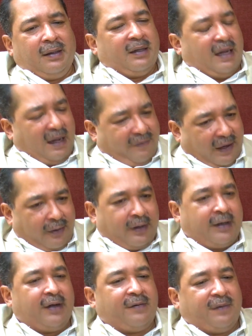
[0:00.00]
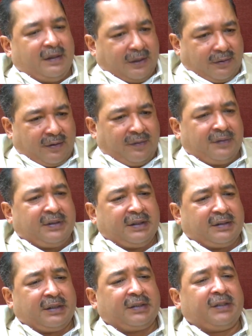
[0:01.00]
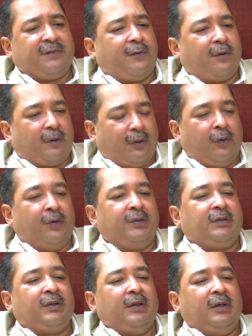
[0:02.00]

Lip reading: they have allocated funds out of the 664 crores.